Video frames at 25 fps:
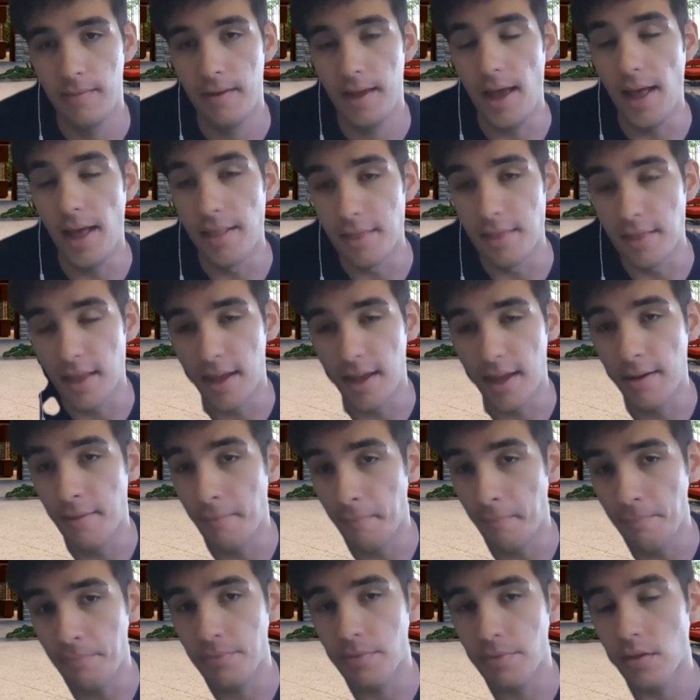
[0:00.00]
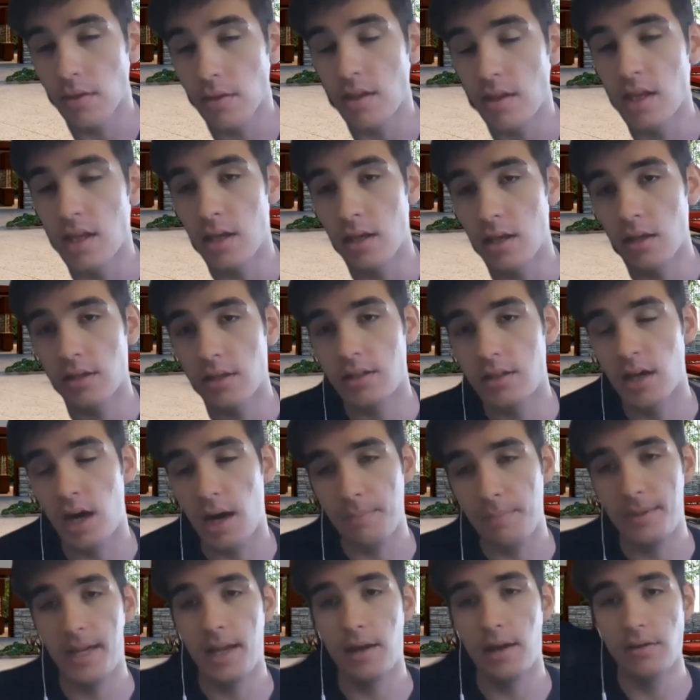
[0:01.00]
And then the
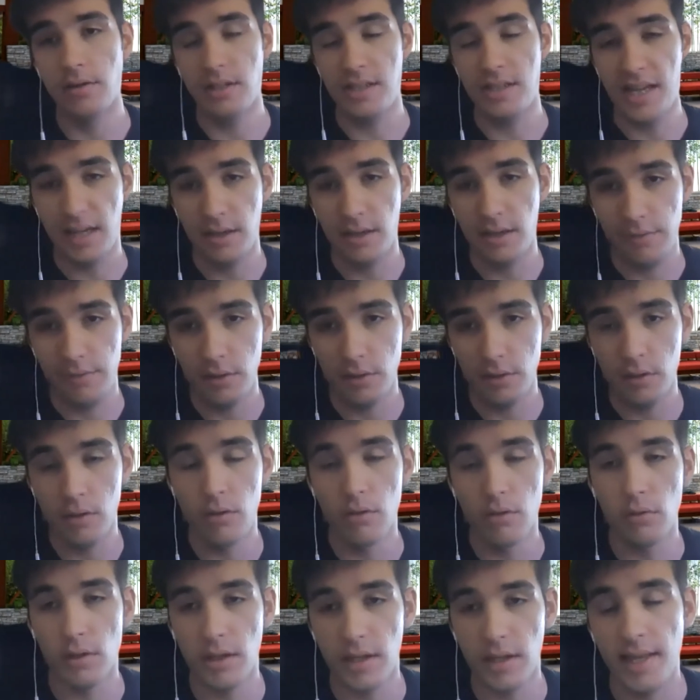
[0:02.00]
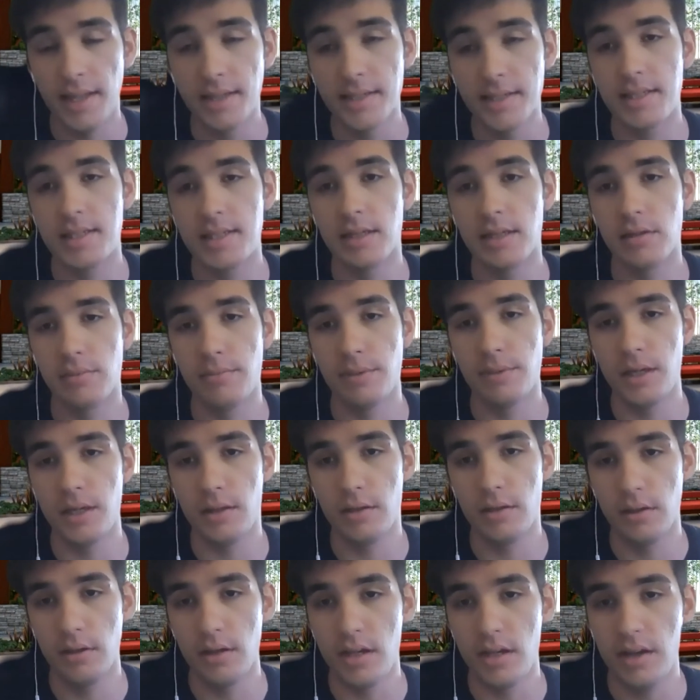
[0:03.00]
top-down data flow can still
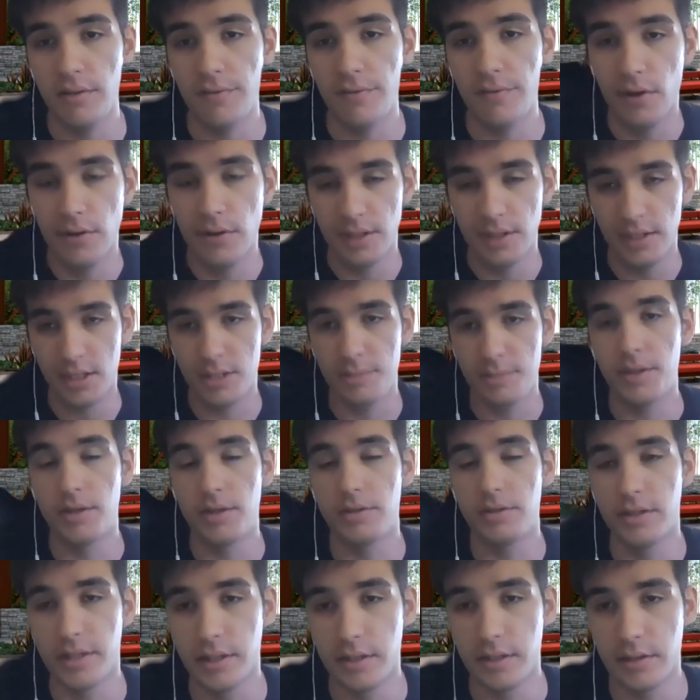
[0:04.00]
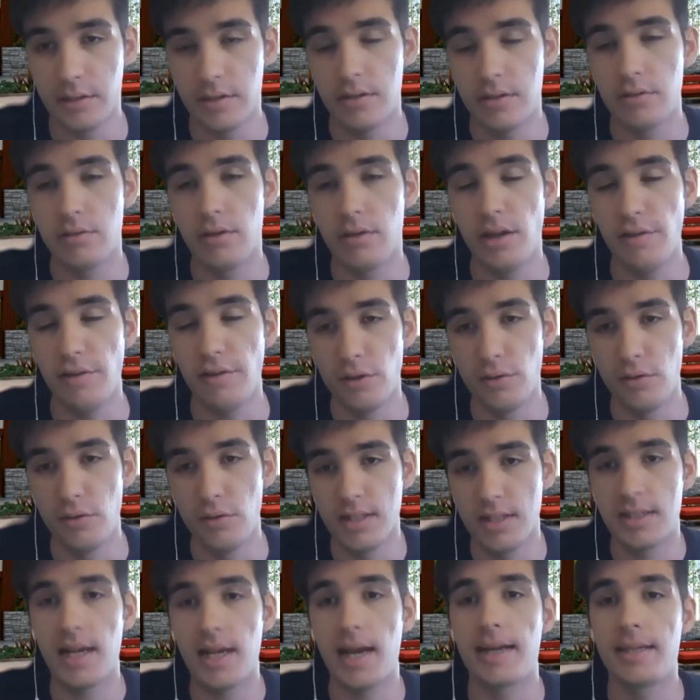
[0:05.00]
be the default experience if you
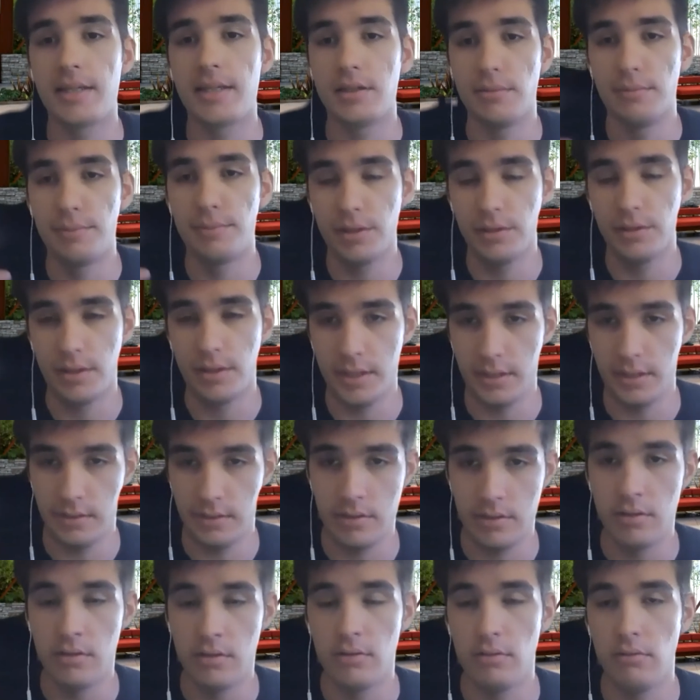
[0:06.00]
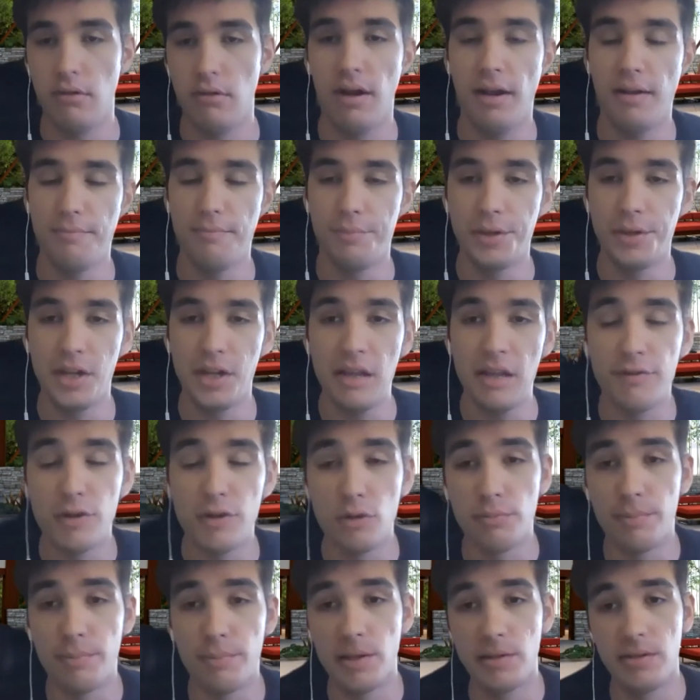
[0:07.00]
decide to build it, right? But if
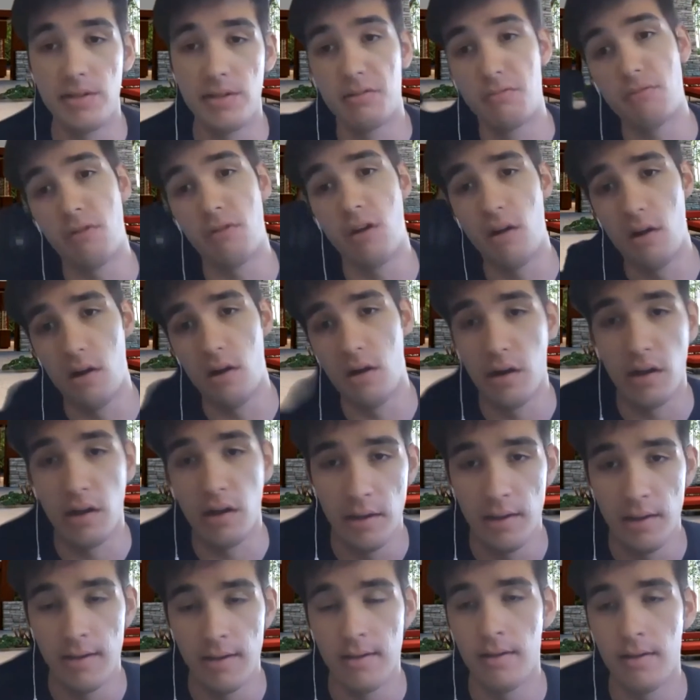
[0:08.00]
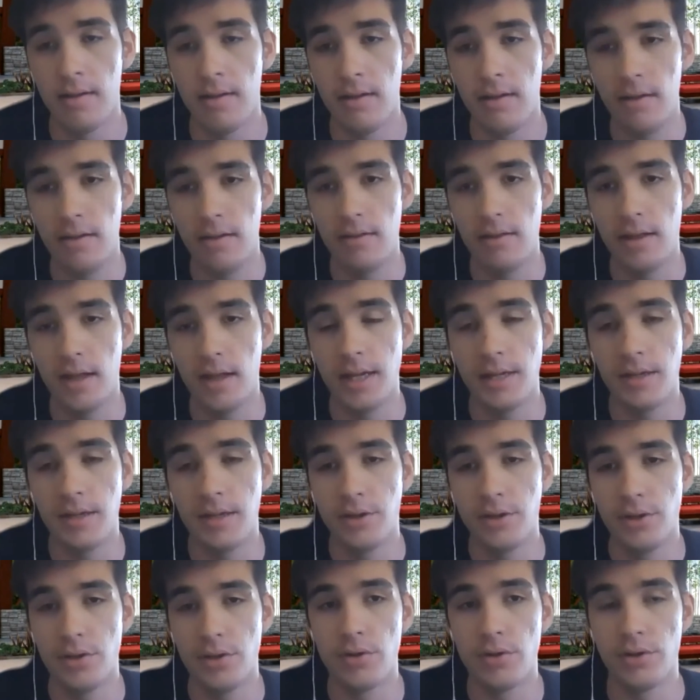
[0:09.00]
you build it wrong, then
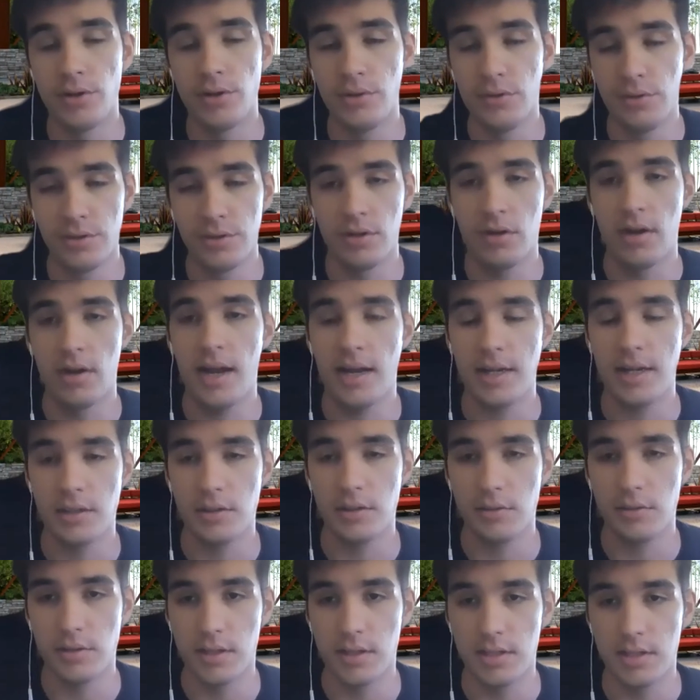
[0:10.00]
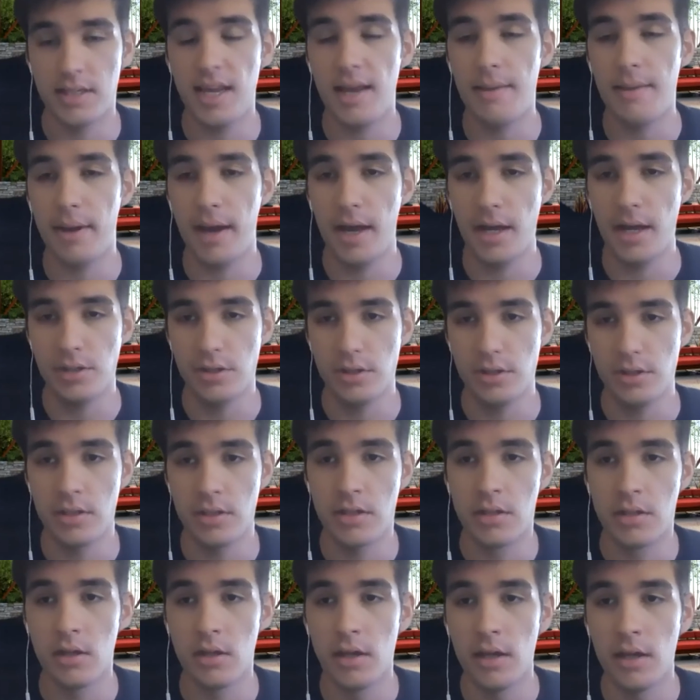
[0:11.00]
your user has those escape
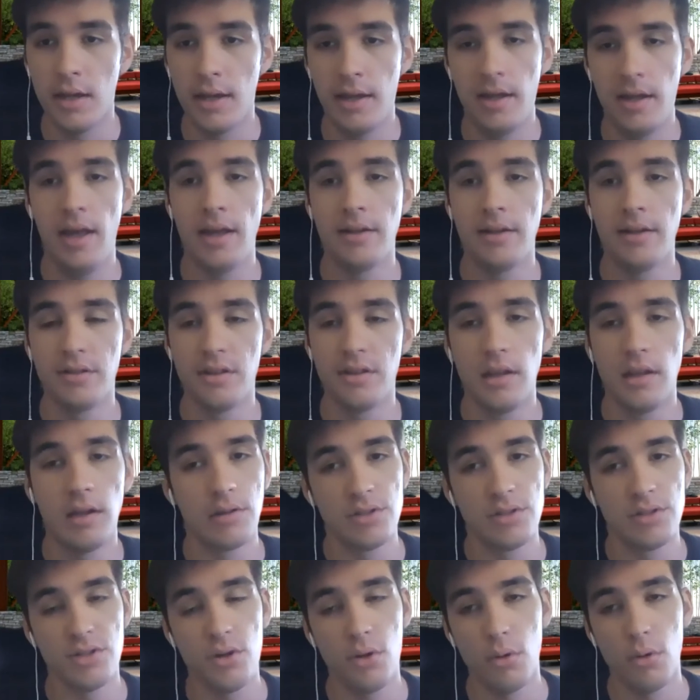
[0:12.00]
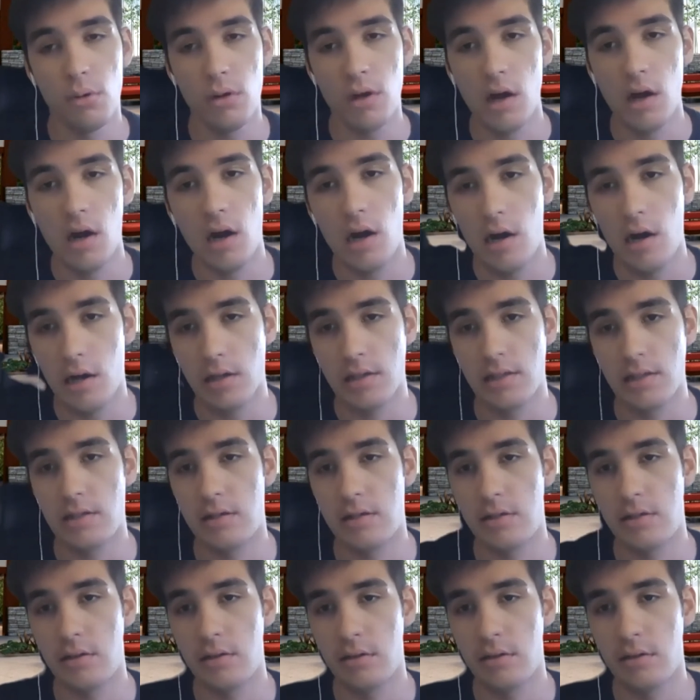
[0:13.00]
hatches, and there's no
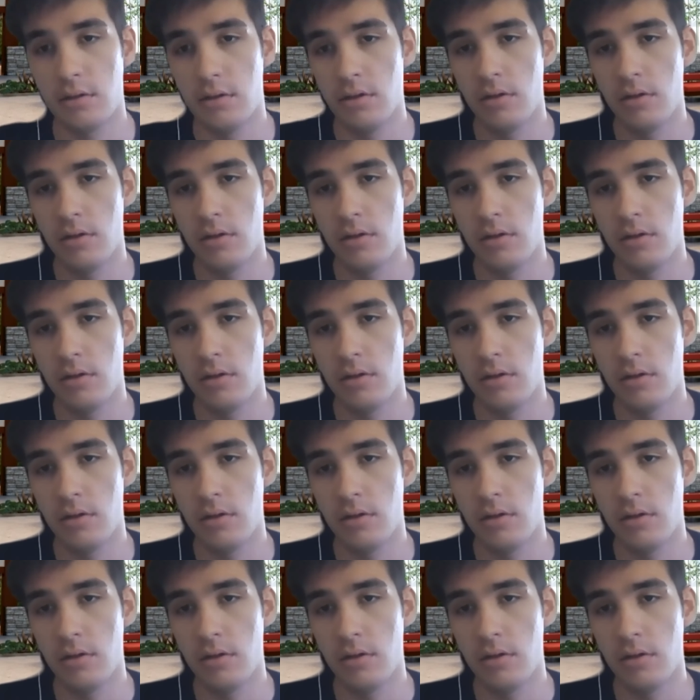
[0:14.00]
cost